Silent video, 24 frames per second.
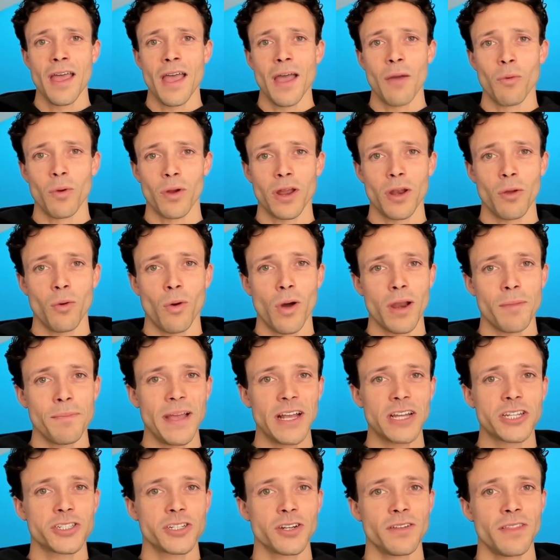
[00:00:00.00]
We're going to want to make
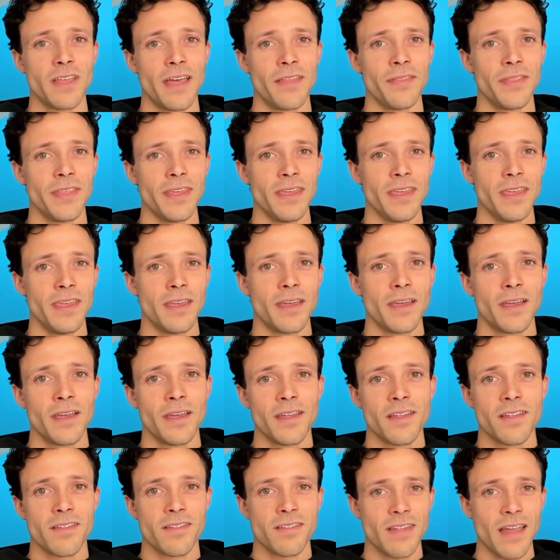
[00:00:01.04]
sure that the
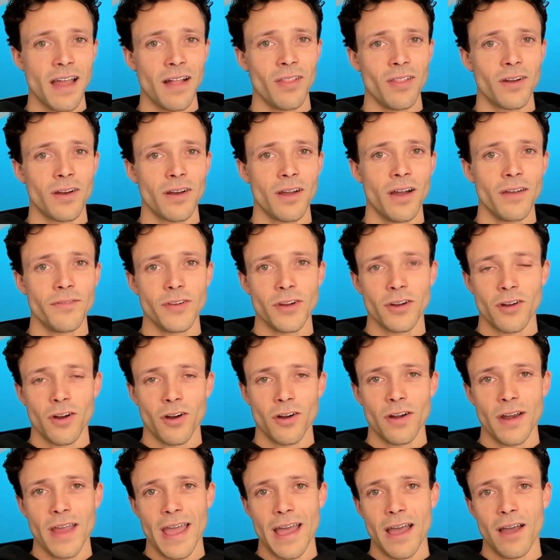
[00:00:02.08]
seller of your
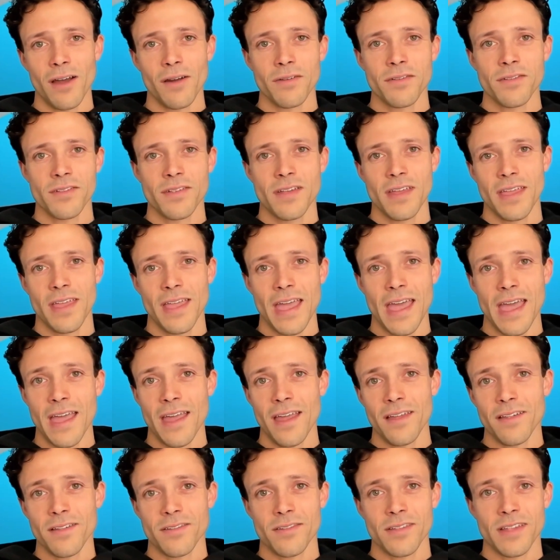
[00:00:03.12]
current house
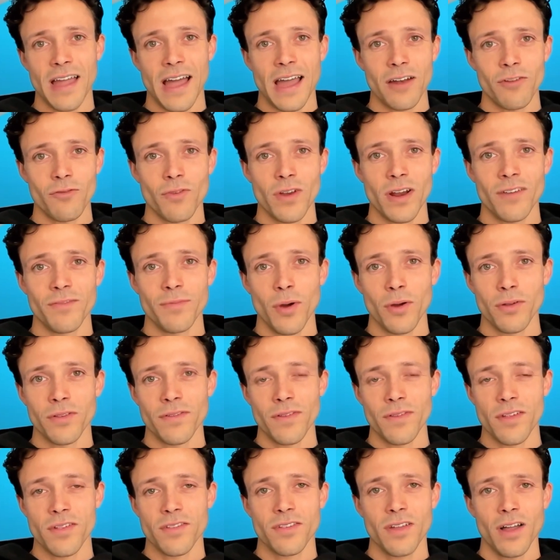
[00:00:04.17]
has gotten rid of most of
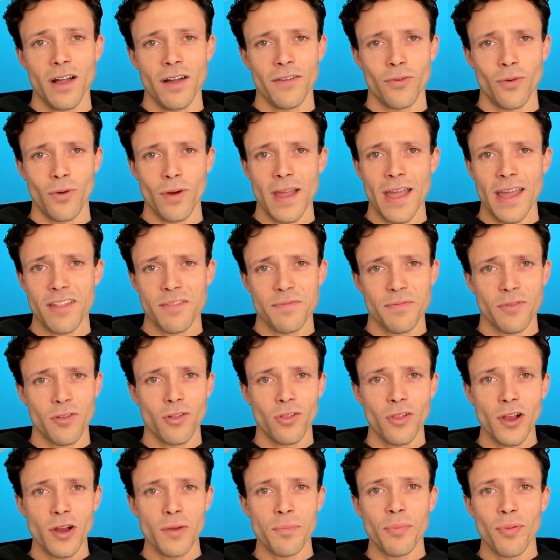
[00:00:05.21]
his stuff or has
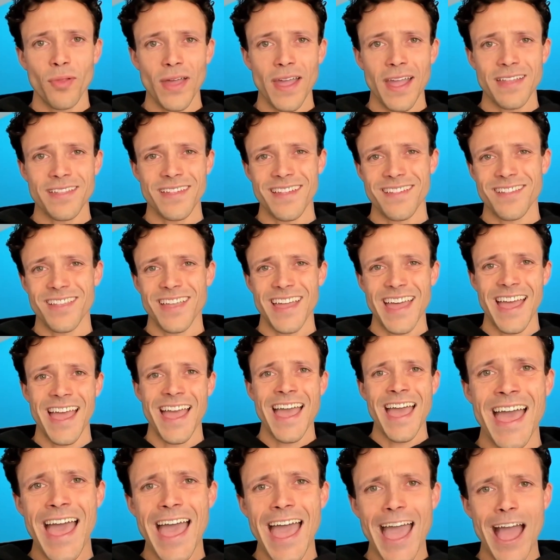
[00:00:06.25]
clear plans as to
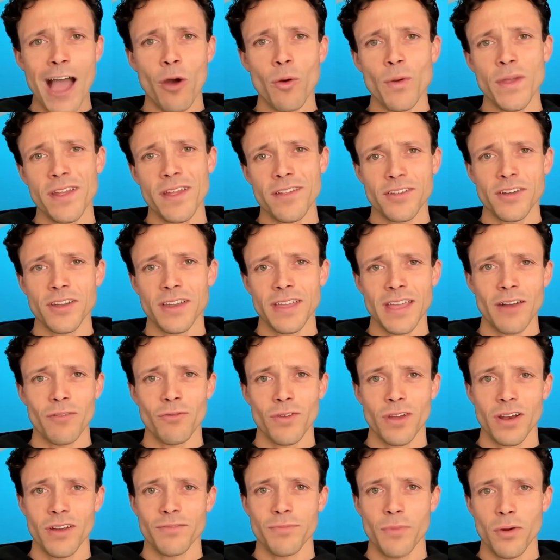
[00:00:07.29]
how he's going to get
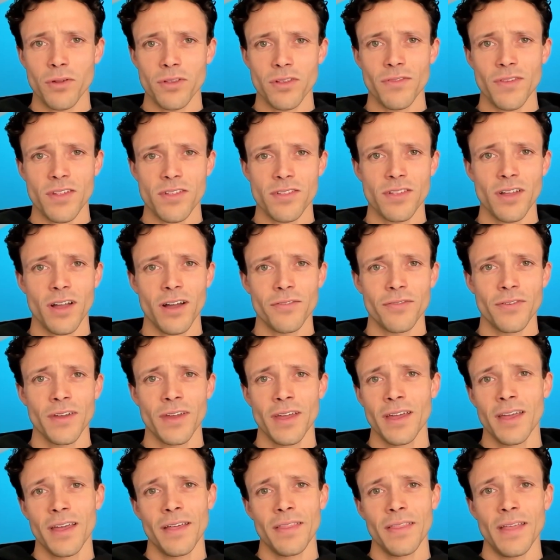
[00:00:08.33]
rid of most of his stuff.
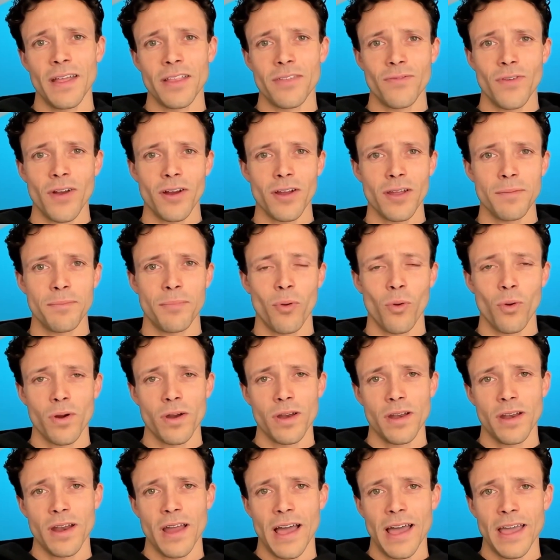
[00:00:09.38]
That's very
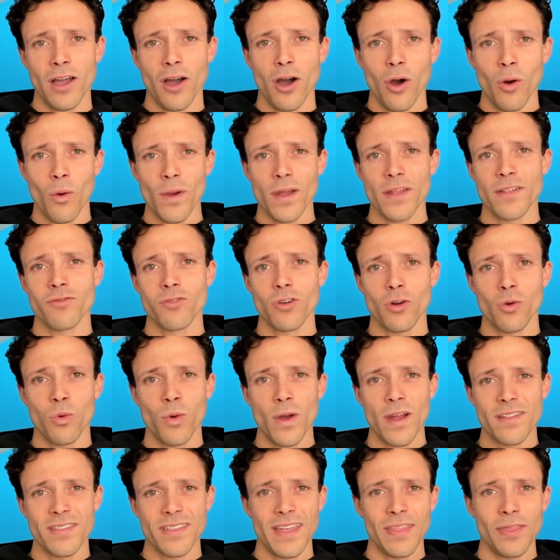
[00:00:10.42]
important. I always
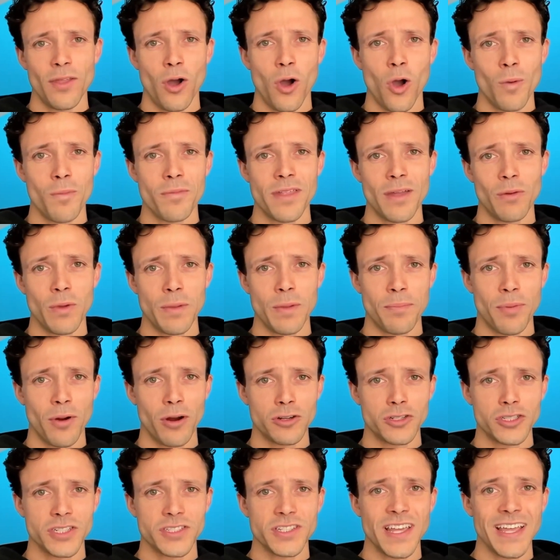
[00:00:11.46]
request that the homes that we
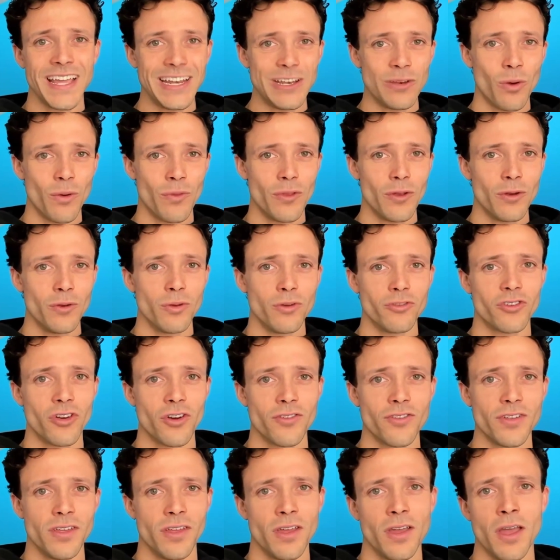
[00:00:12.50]
purchase in Northern New
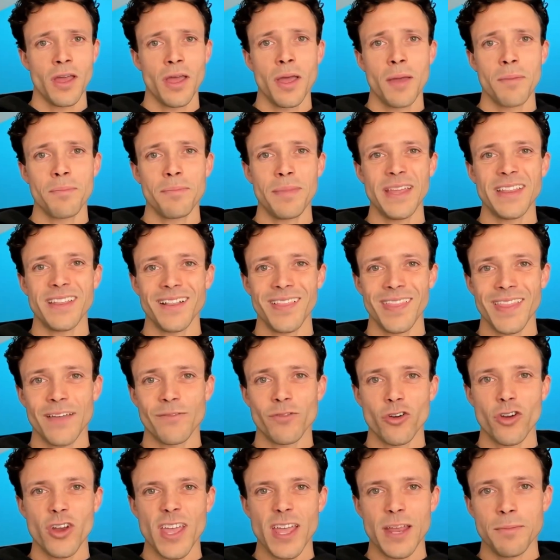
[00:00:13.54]
Jersey be
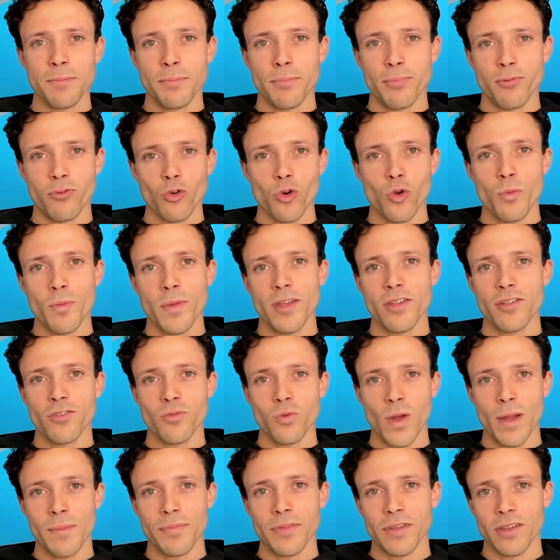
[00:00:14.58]
delivered in broom
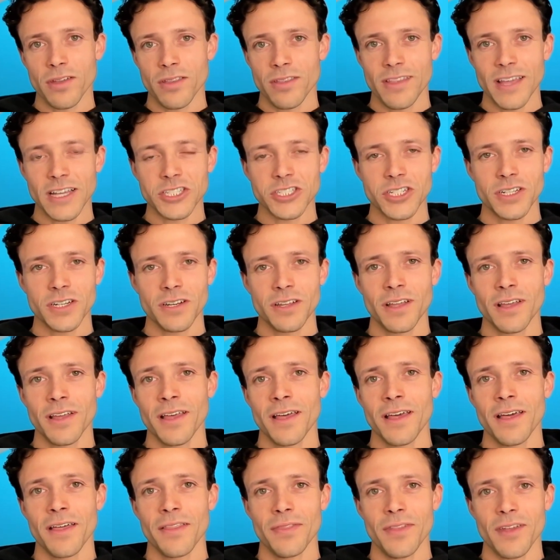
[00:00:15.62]
swept condition.
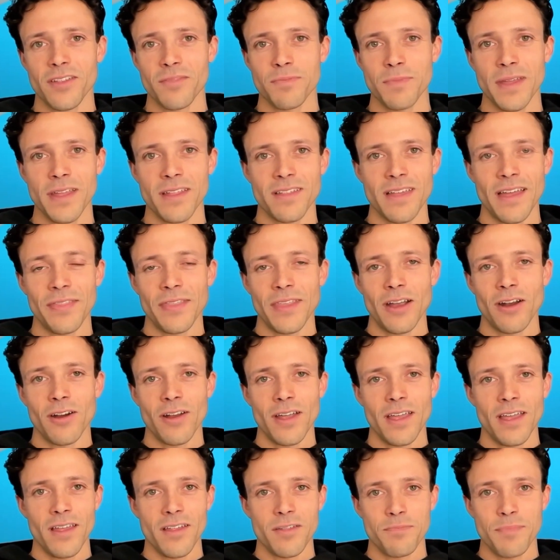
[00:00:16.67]
This means that there
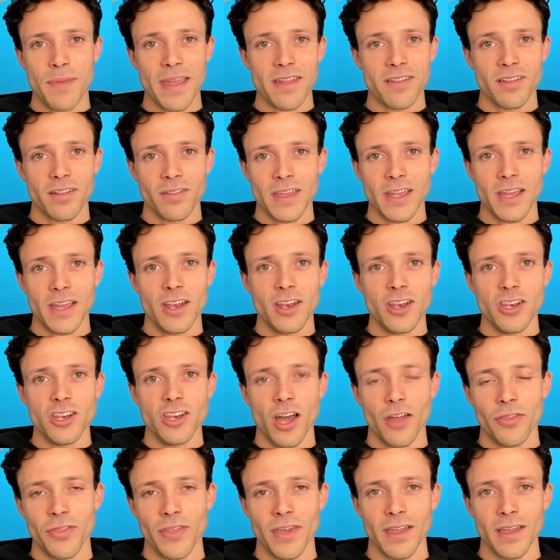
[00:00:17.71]
is basically
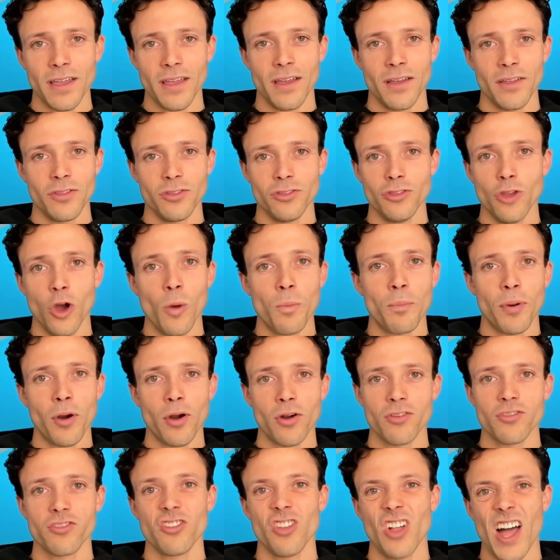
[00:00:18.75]
nothing, no
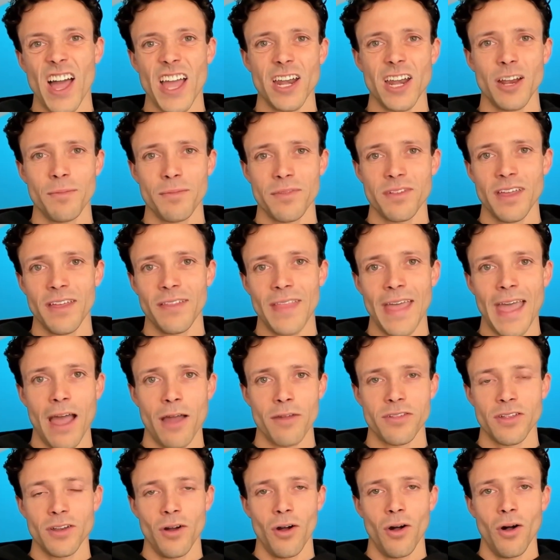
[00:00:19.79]
personal items in the
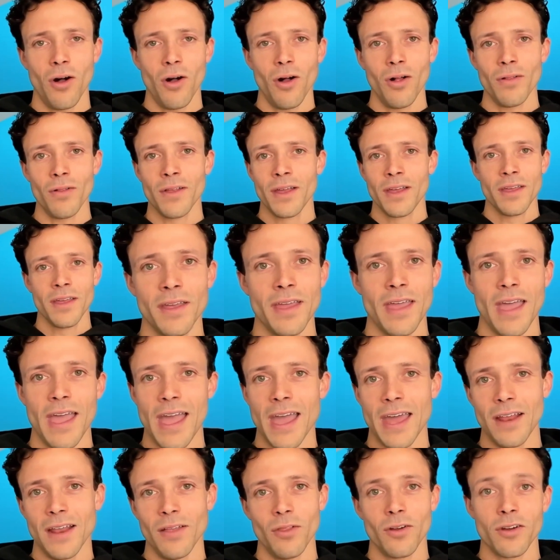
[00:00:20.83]
house at all,
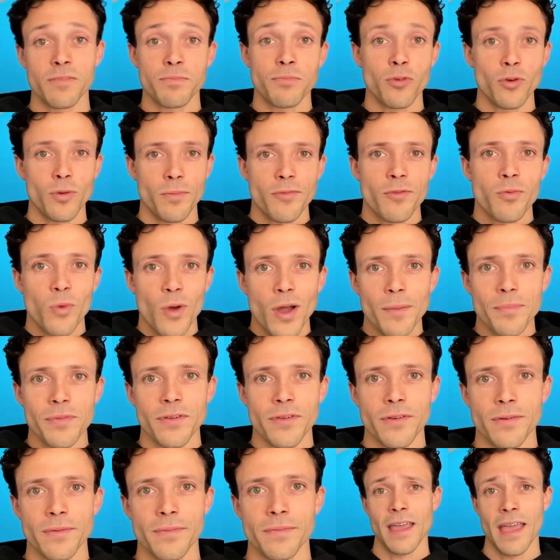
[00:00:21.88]
and it looks broom swept.
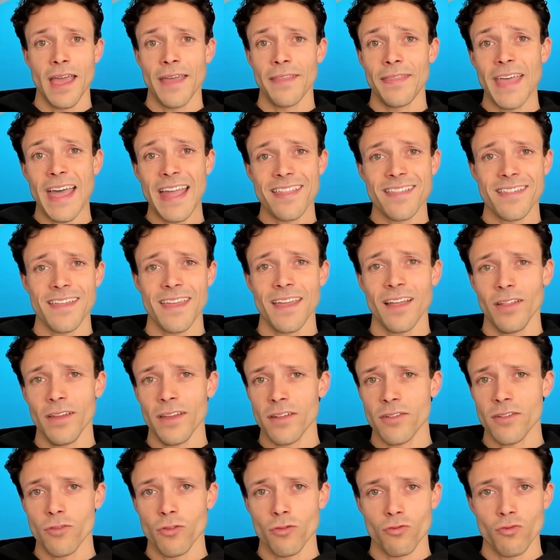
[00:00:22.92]
And that sale
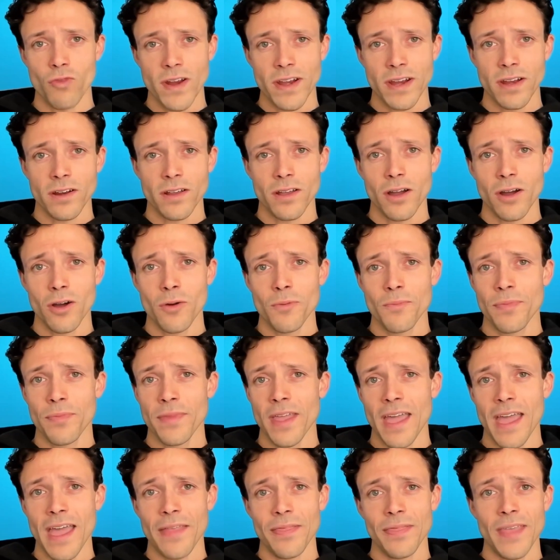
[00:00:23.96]
is ready to go.
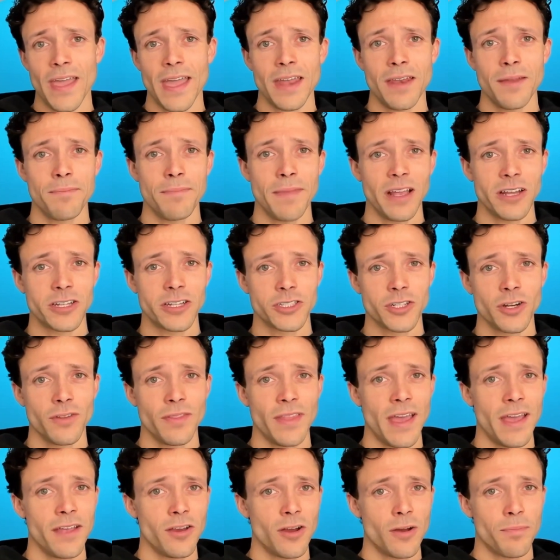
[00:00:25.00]
And then make sure
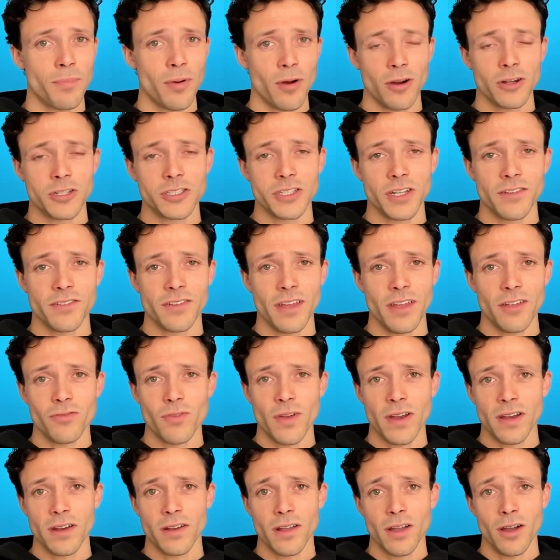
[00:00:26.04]
that your purchase is
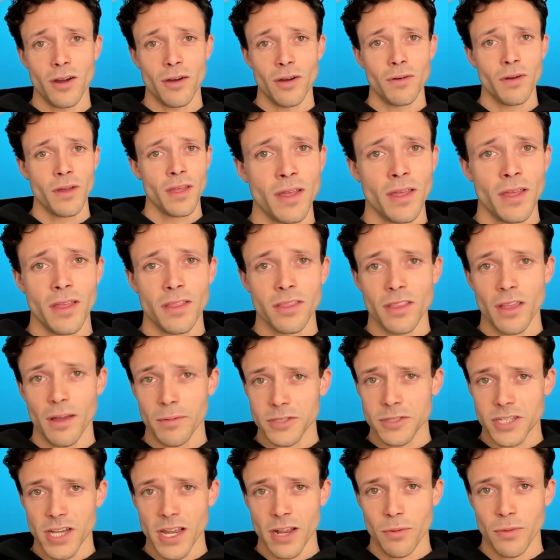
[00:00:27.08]
ready to go. Double
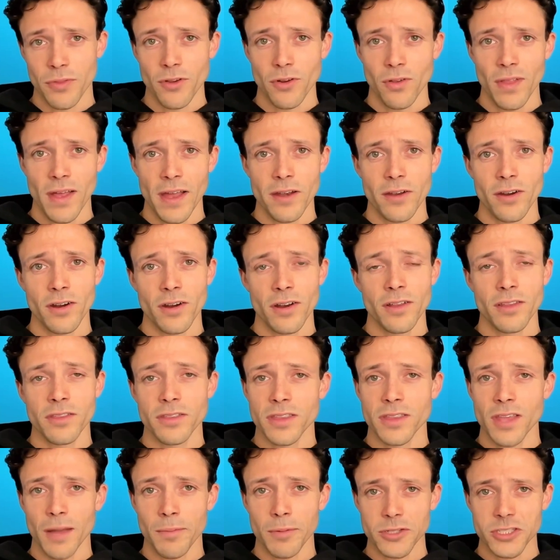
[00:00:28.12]
check with your lender,
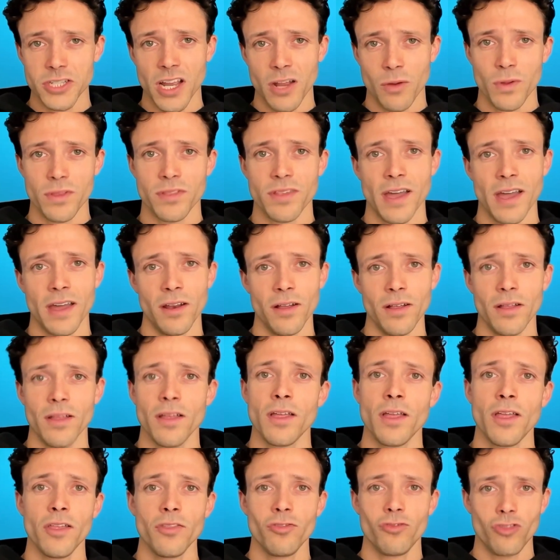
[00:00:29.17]
double check with title,
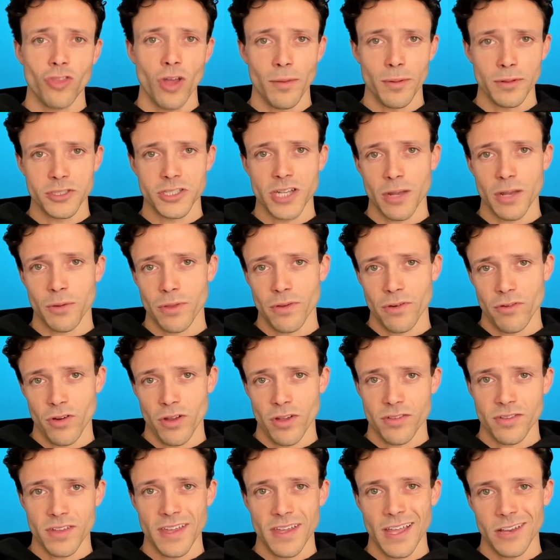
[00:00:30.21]
double check with your real
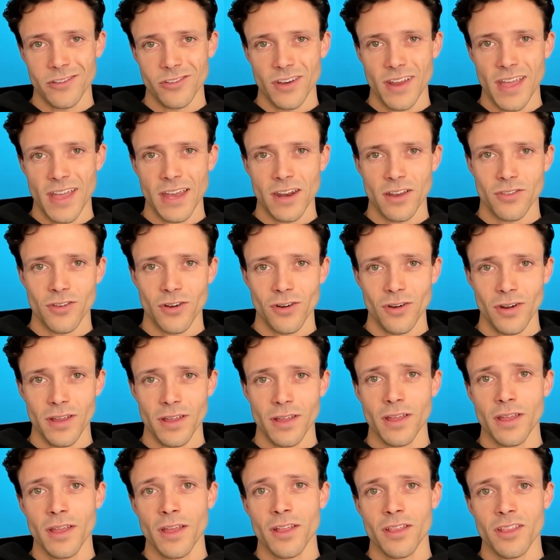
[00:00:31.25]
estate agent and attorney
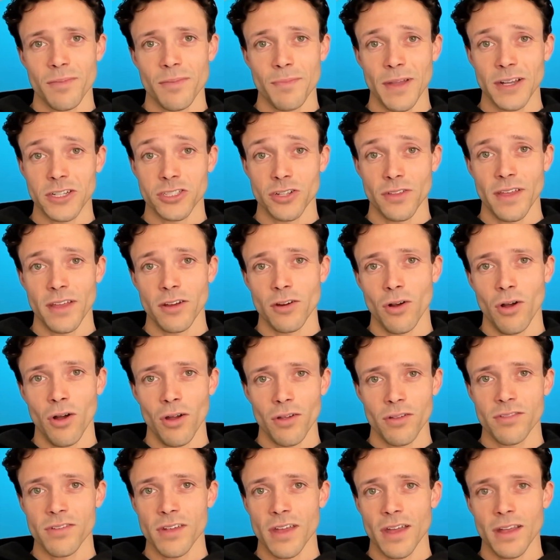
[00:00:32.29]
to make sure that you're all
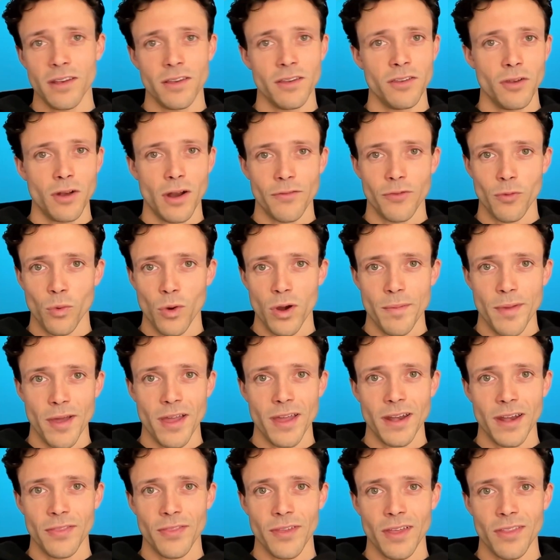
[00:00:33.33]
set. You don't have to worry about
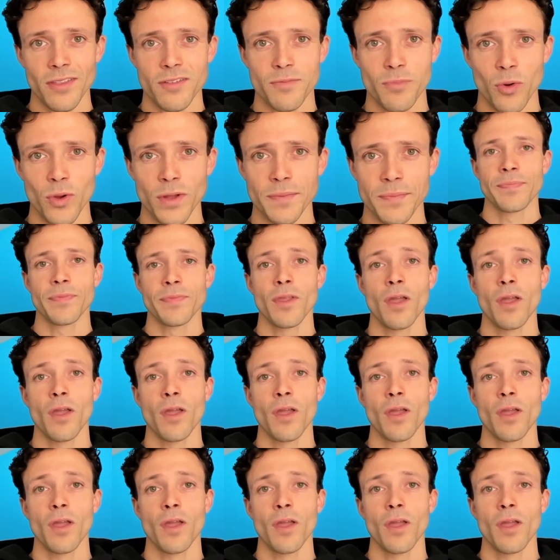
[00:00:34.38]
anything at this point.